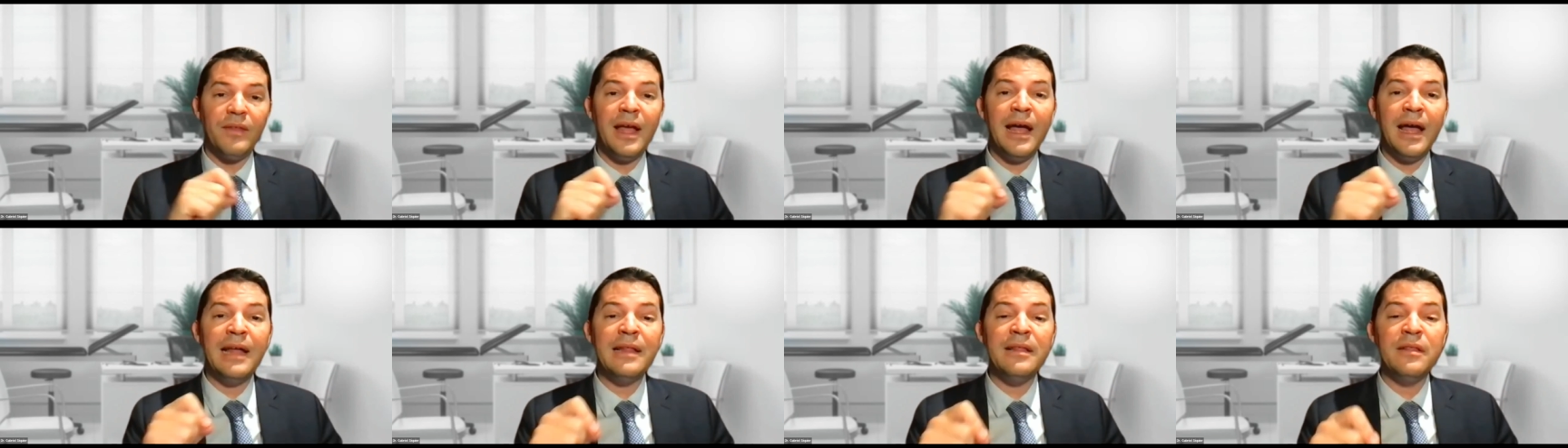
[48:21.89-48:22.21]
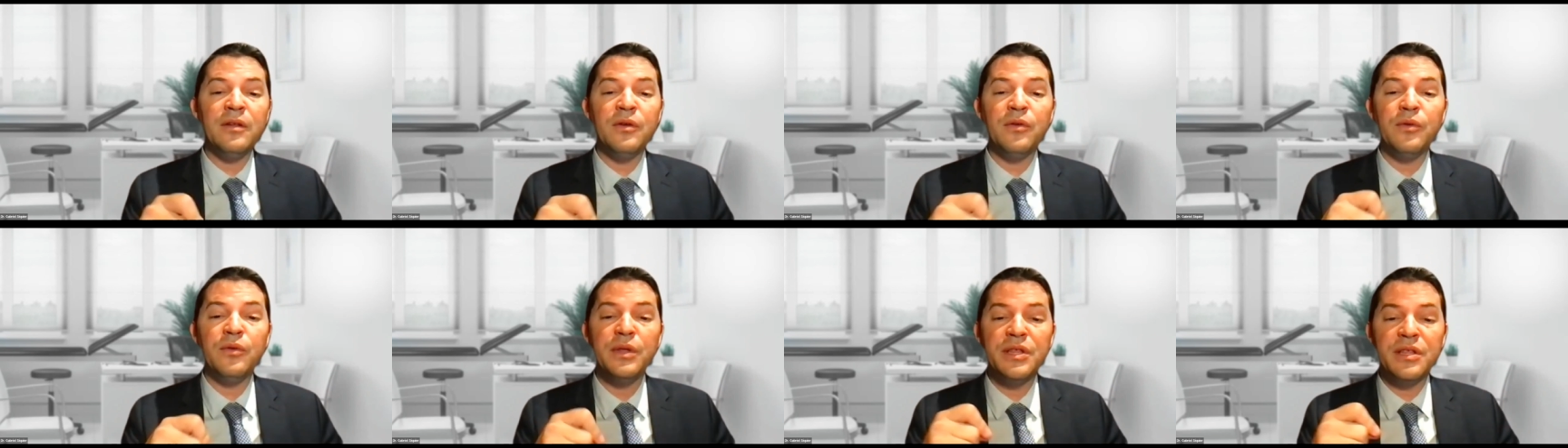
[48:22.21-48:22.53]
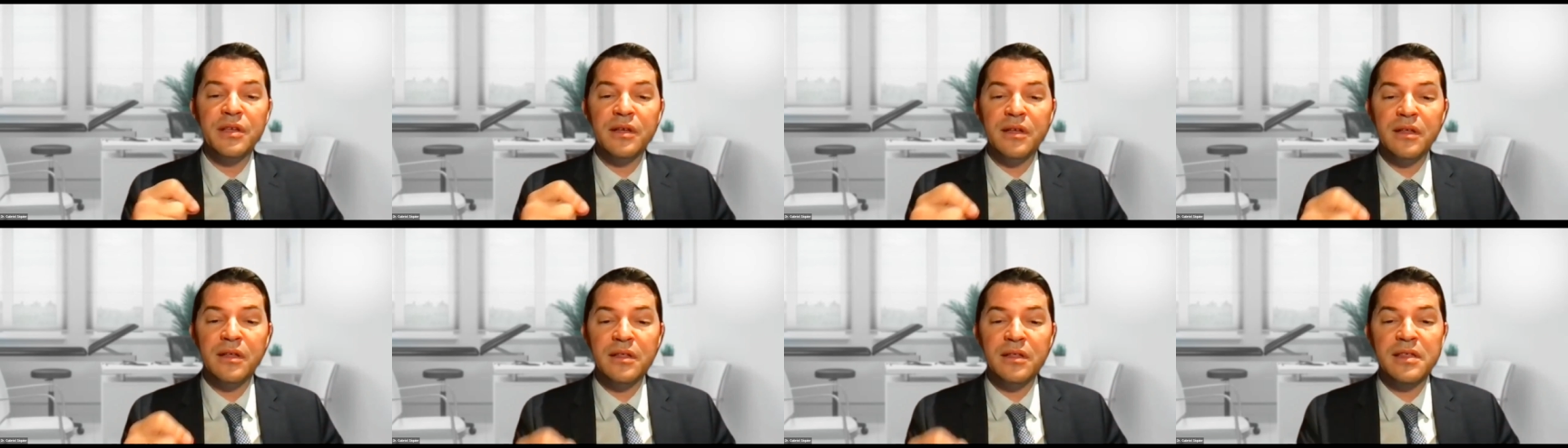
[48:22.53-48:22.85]
and the
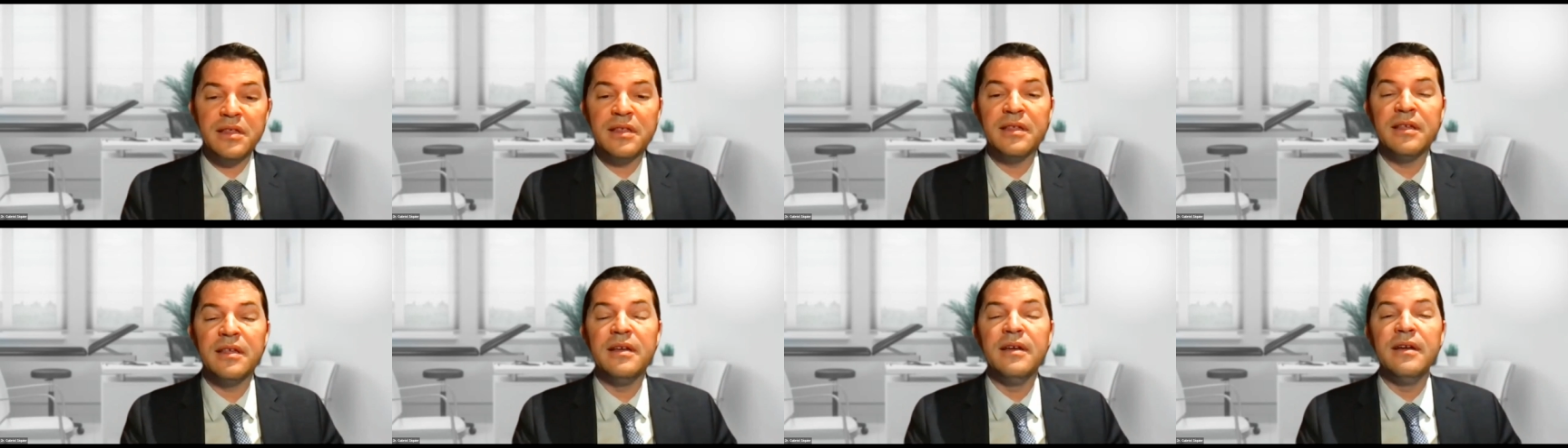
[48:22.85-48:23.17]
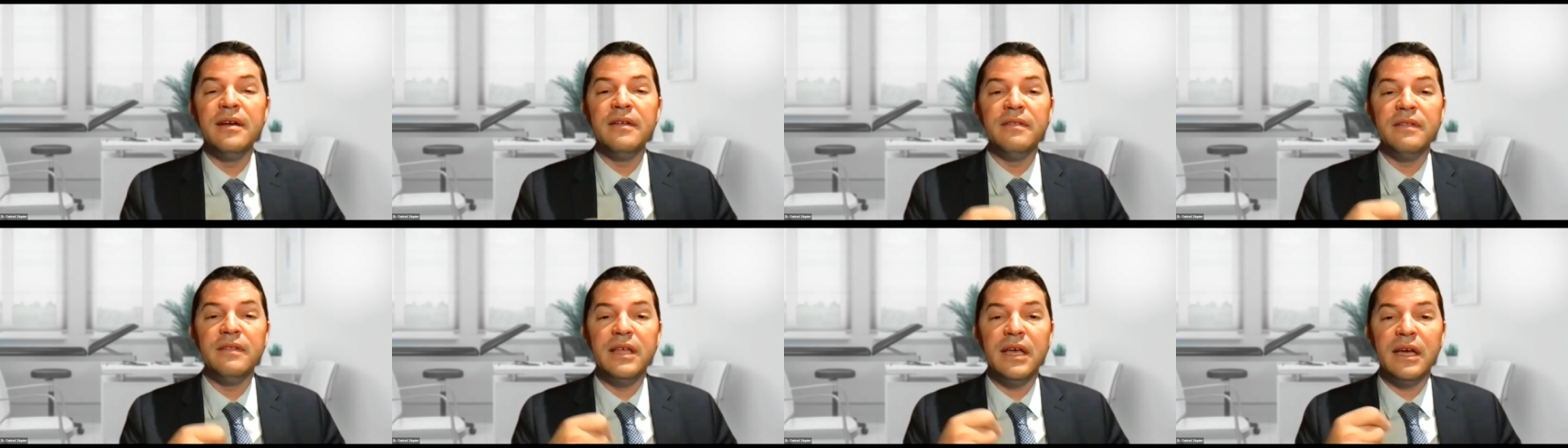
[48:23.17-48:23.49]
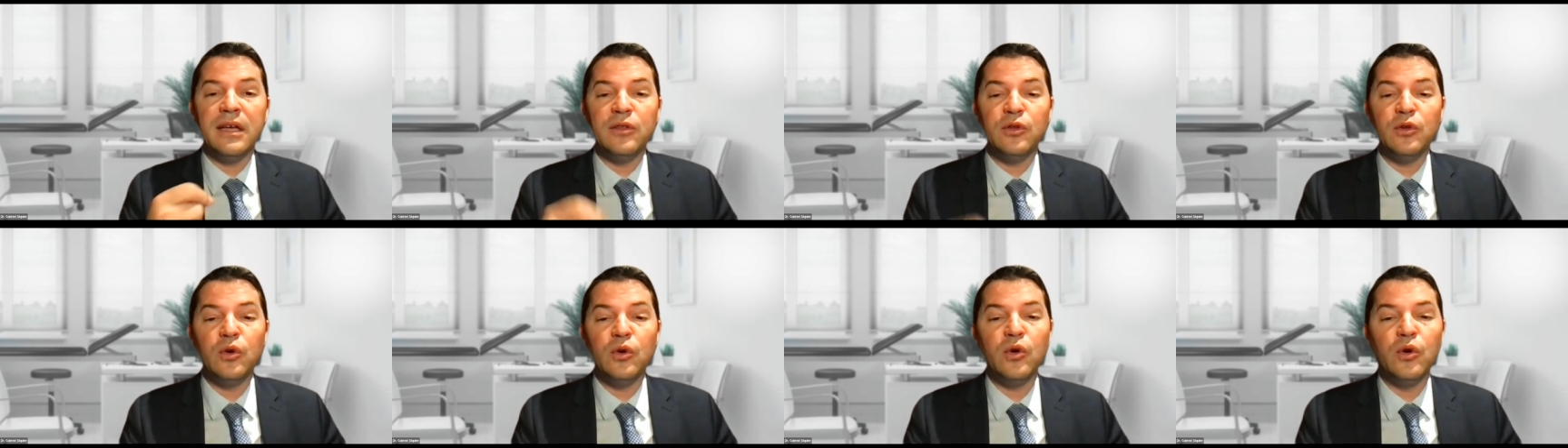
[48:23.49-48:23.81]
results they
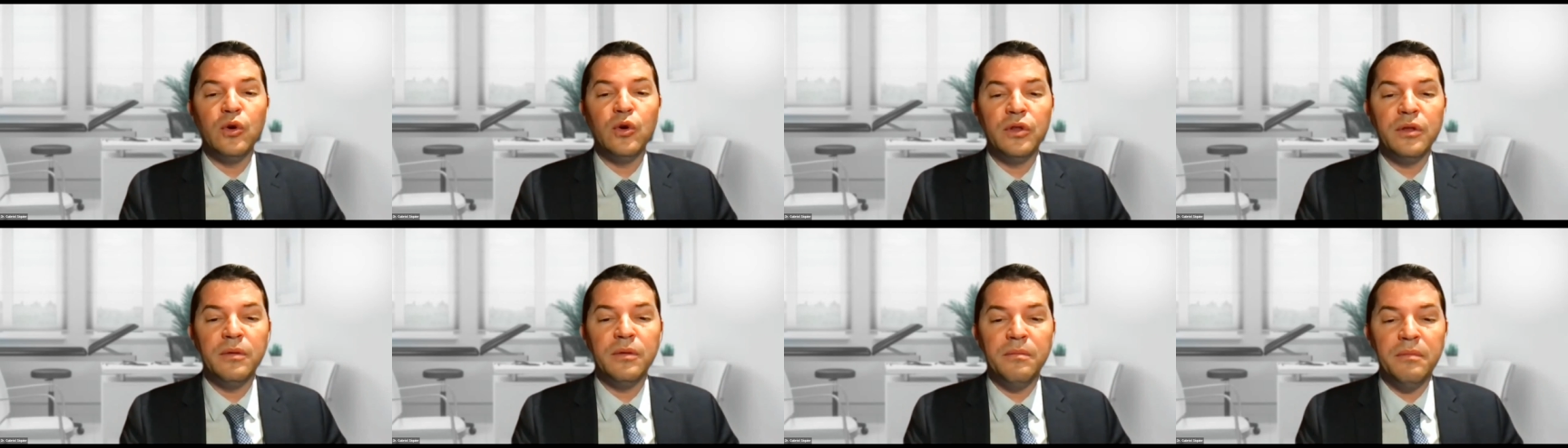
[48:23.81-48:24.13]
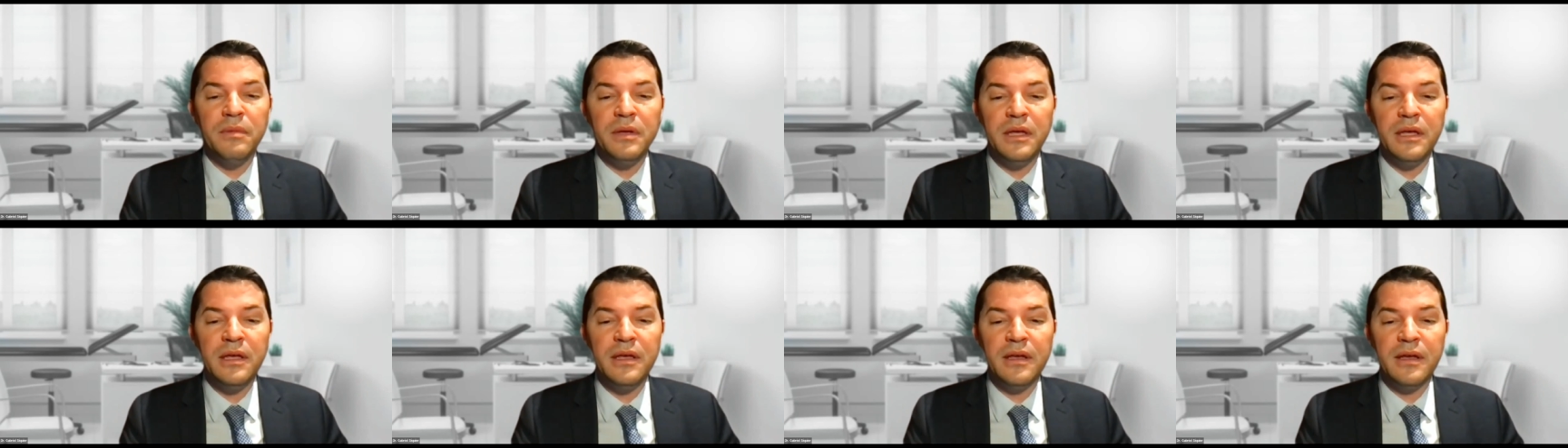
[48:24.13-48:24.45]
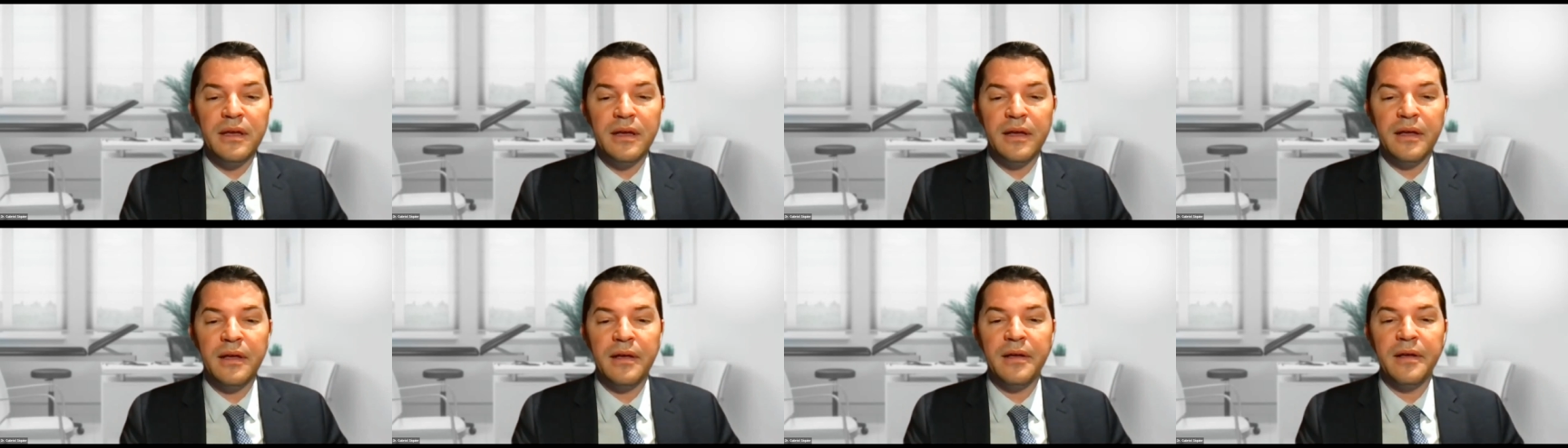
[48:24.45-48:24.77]
are not going to
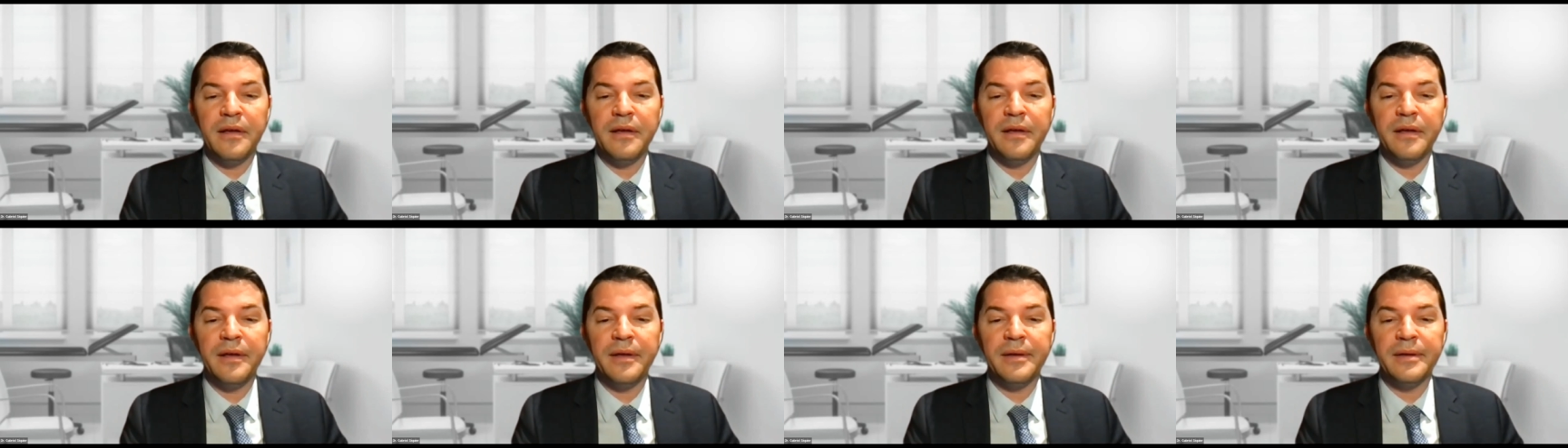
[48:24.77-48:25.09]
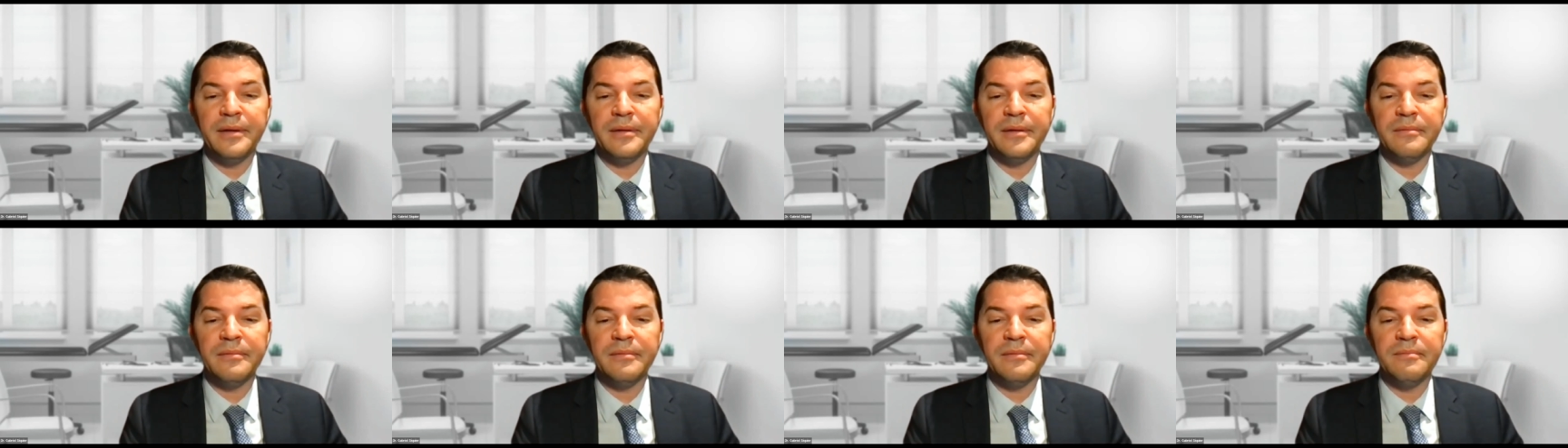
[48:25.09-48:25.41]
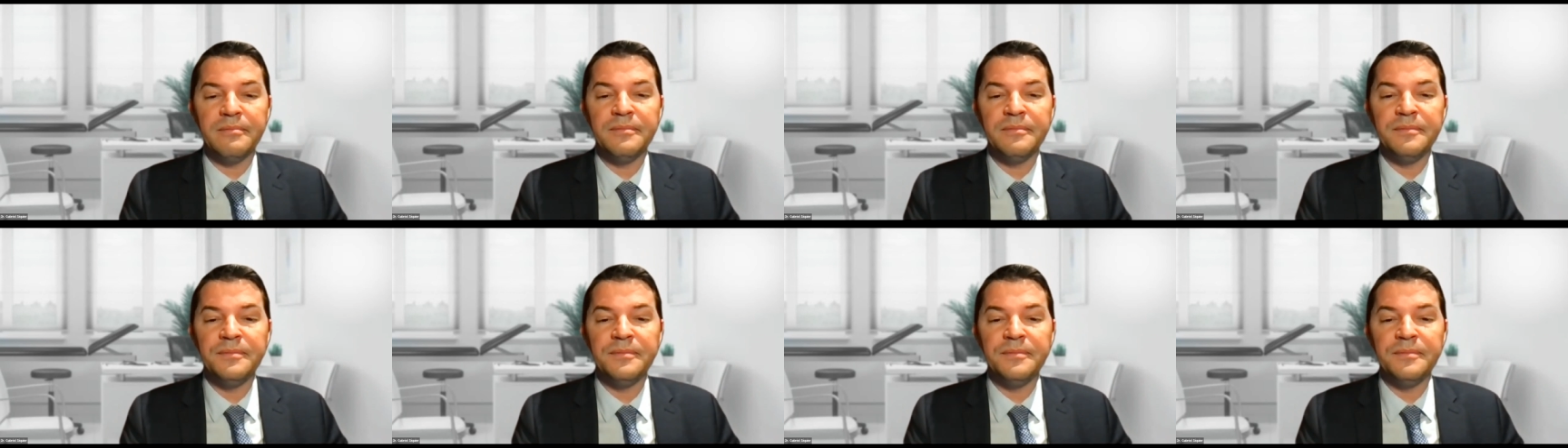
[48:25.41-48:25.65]
be uh,